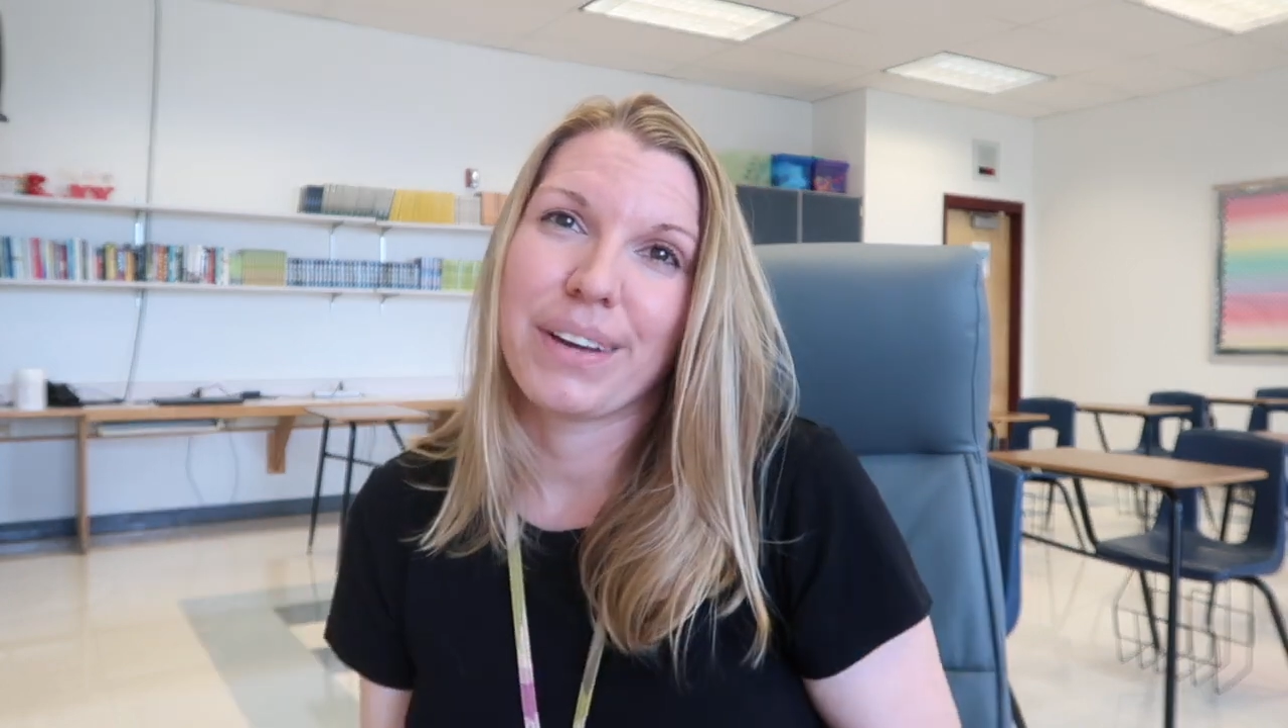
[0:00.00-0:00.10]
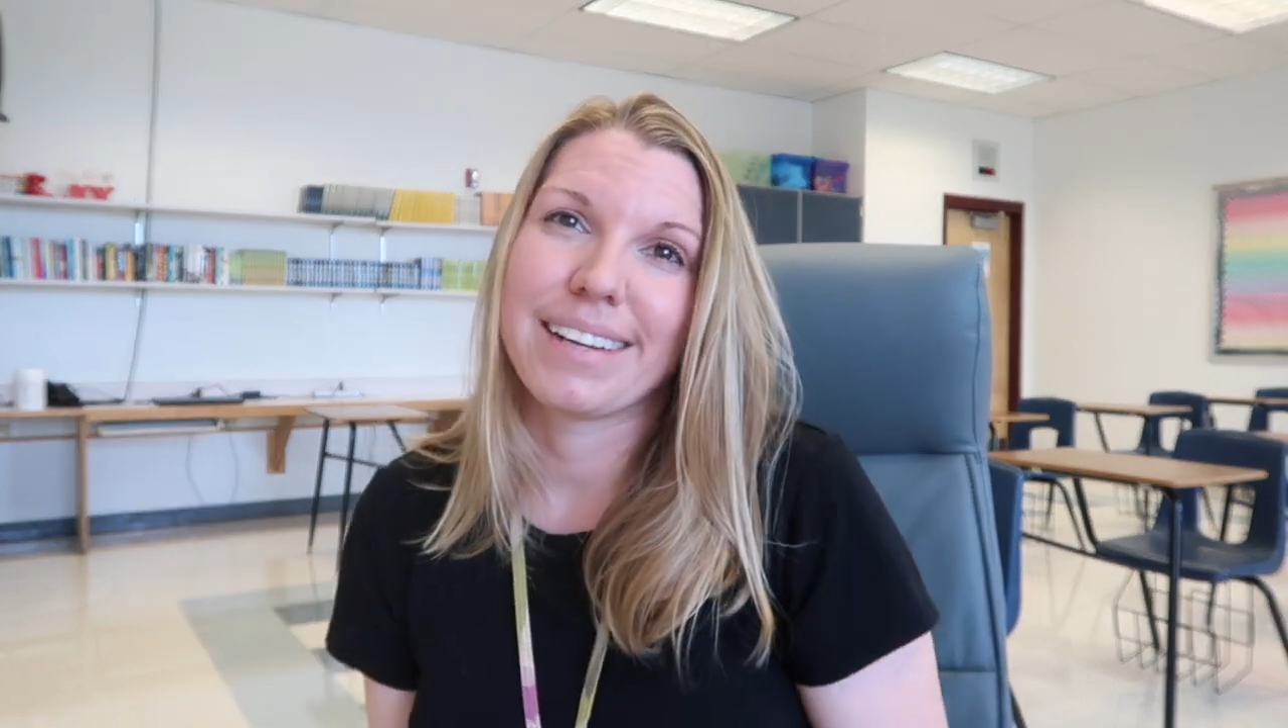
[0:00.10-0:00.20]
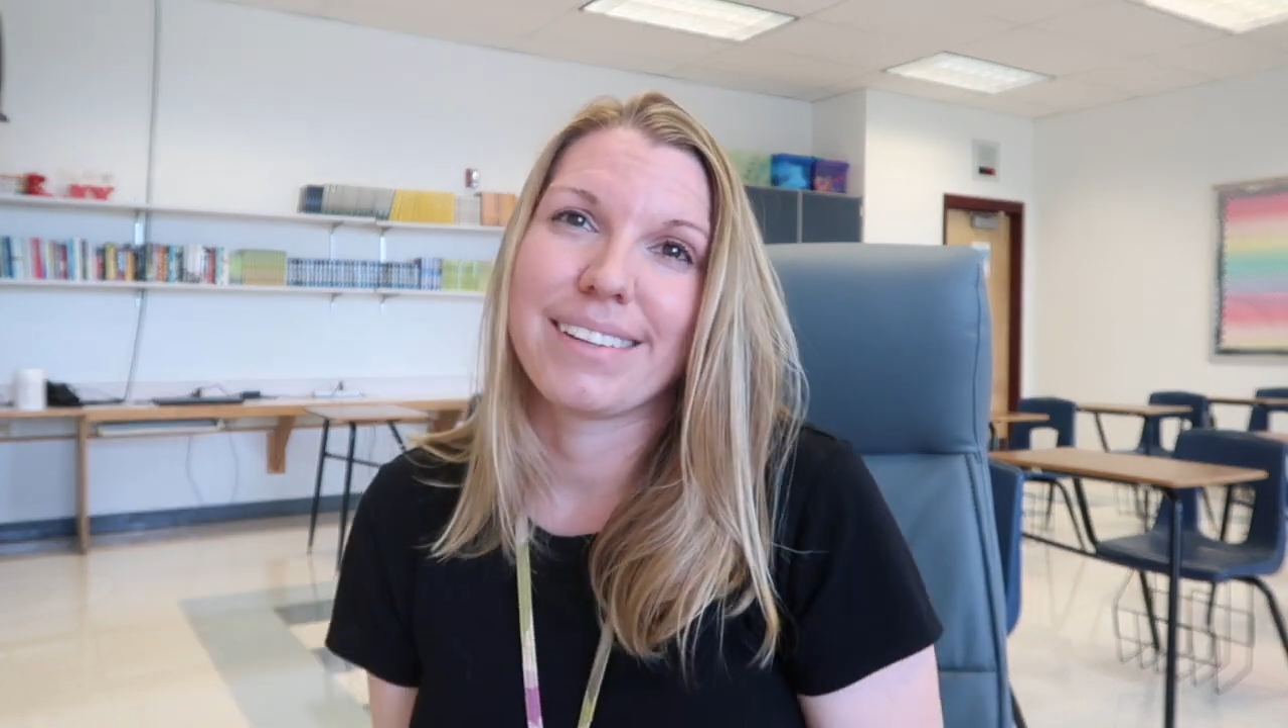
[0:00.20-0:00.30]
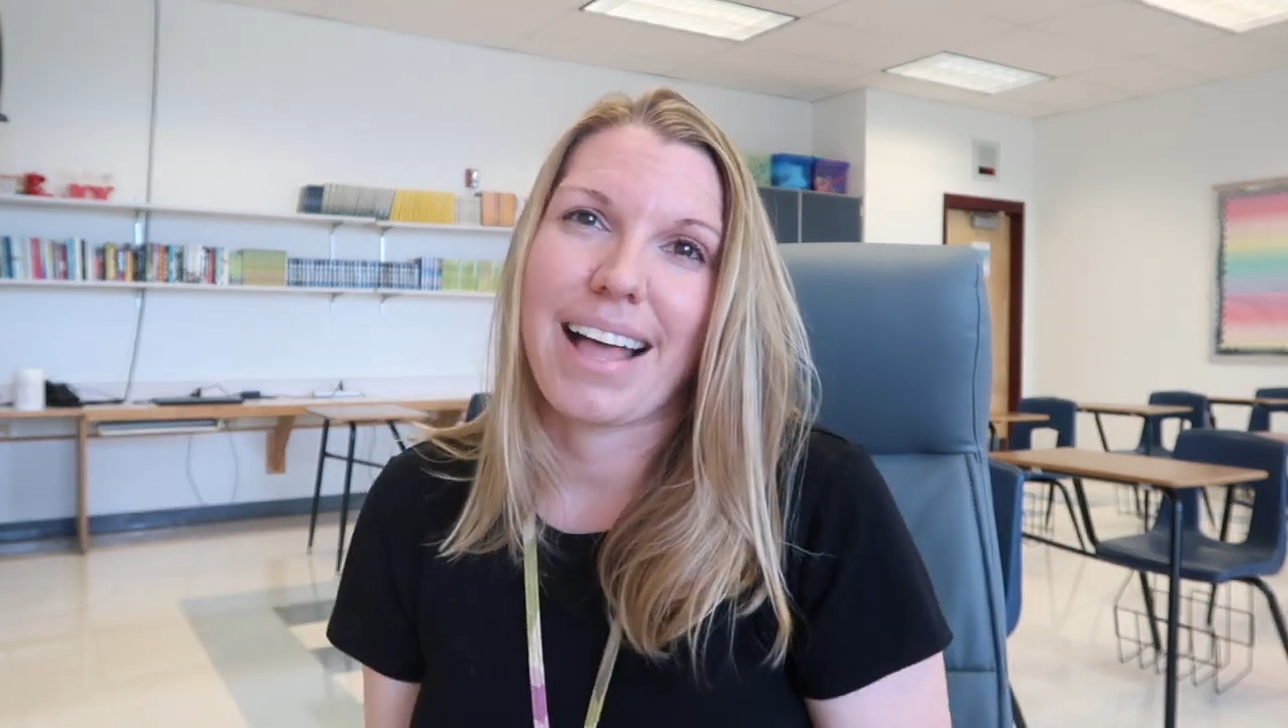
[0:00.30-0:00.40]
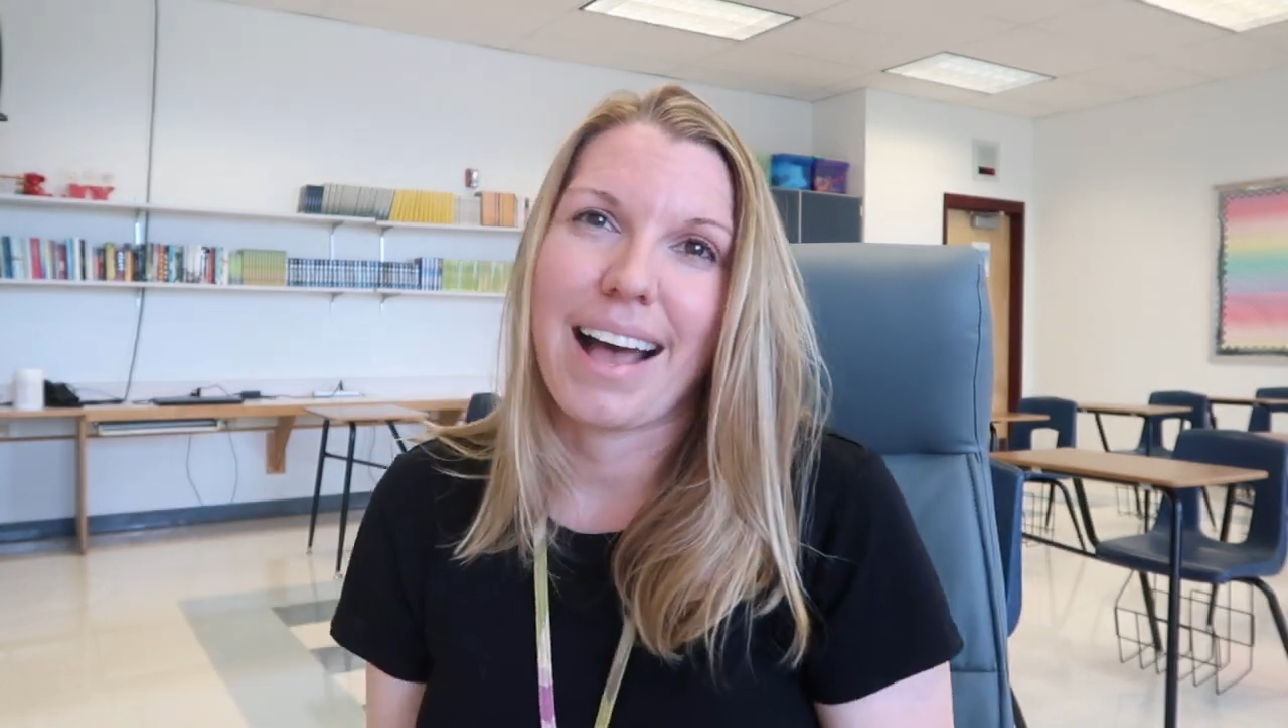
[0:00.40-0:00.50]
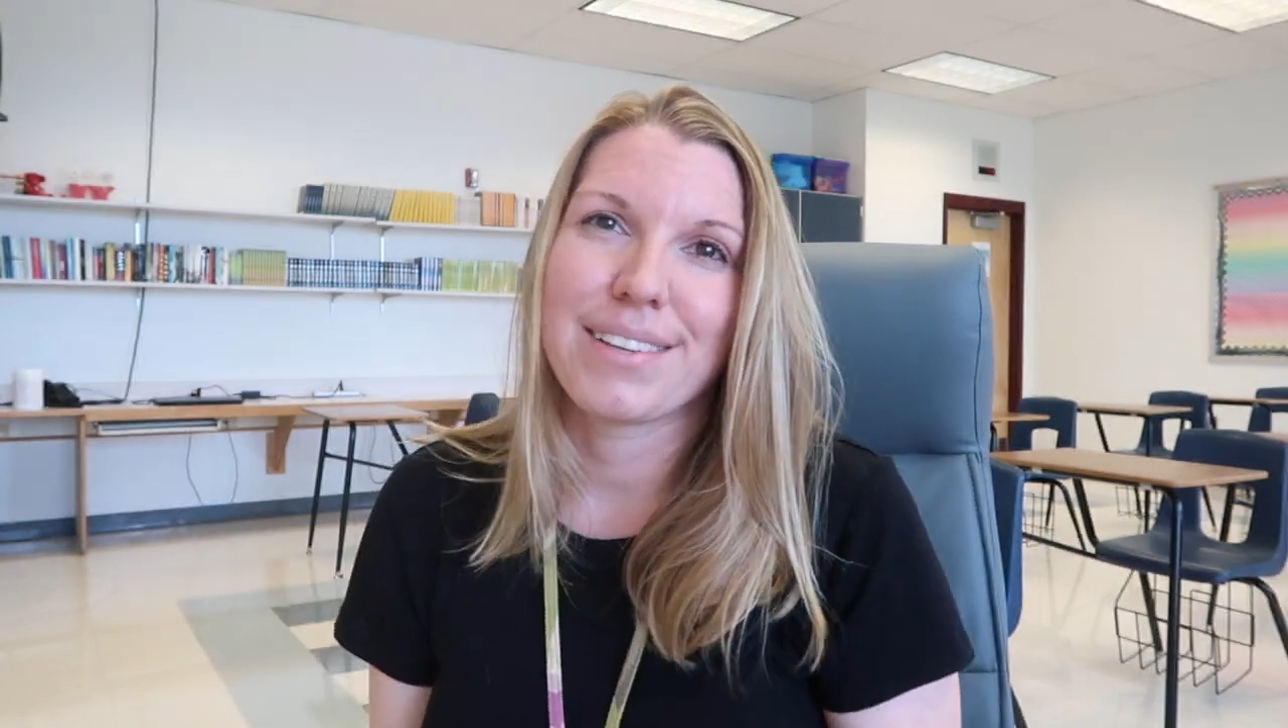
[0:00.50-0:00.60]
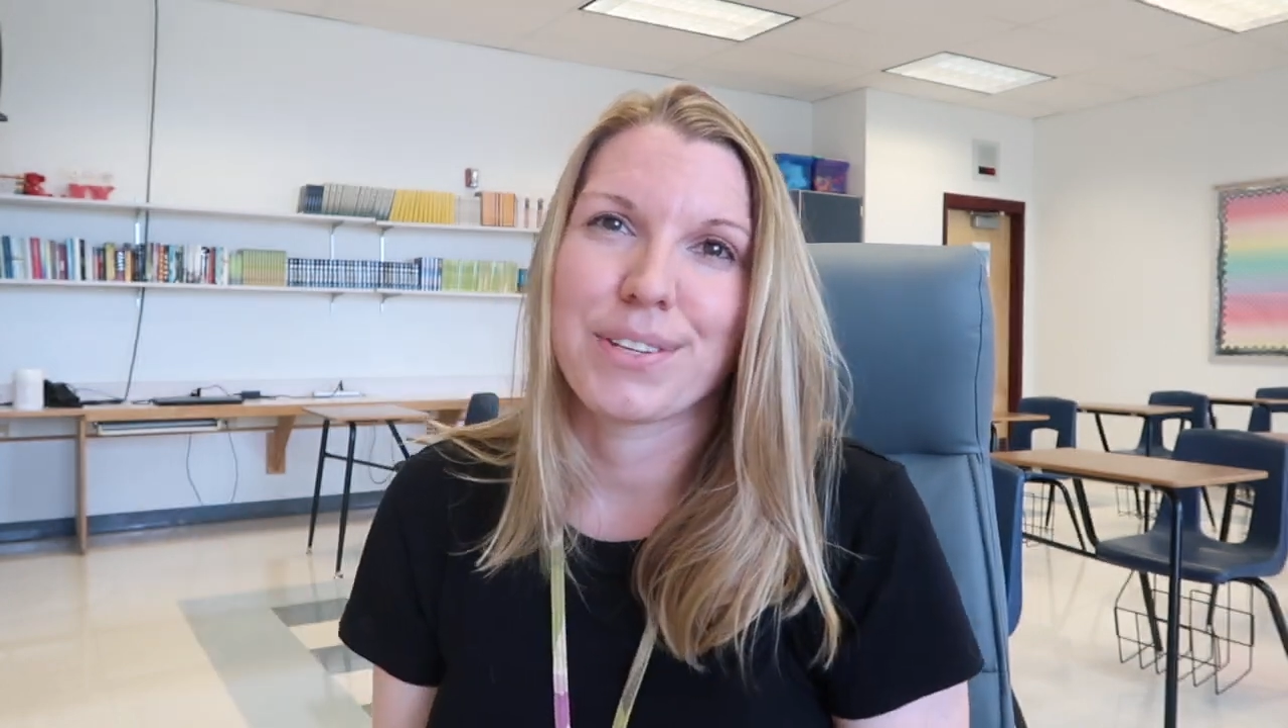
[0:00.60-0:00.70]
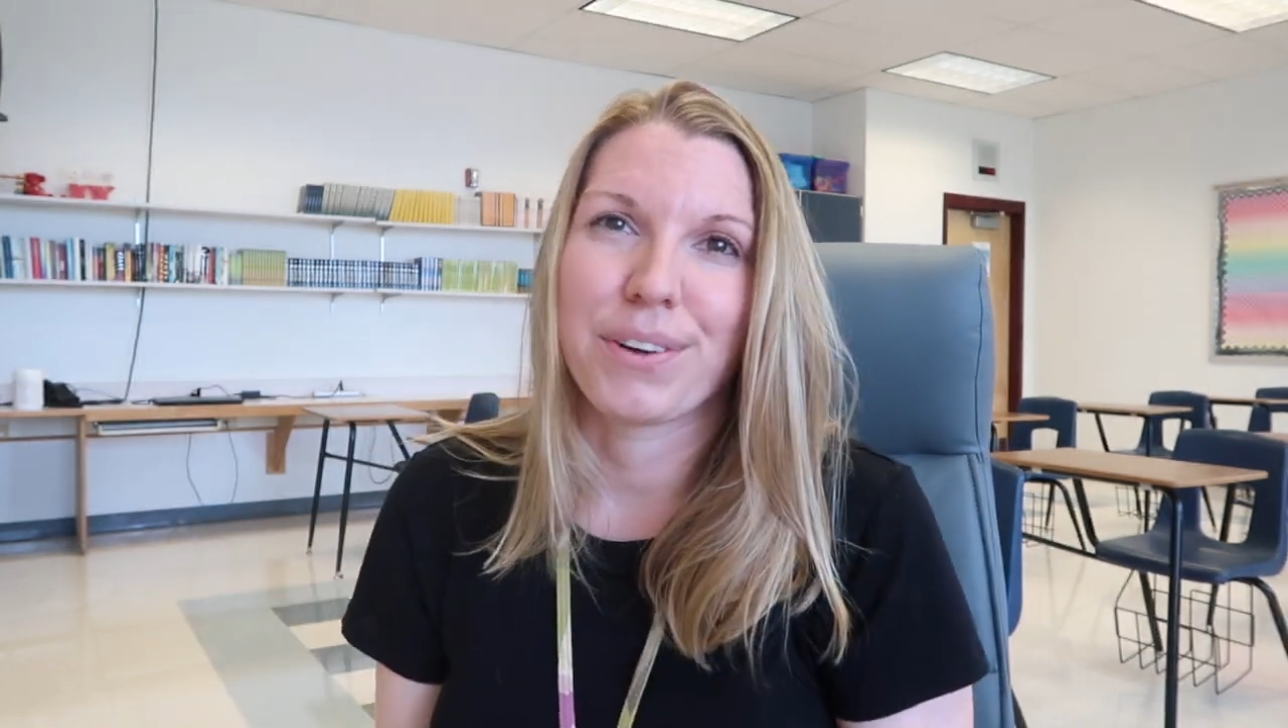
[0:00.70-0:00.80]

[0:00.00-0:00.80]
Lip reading: in class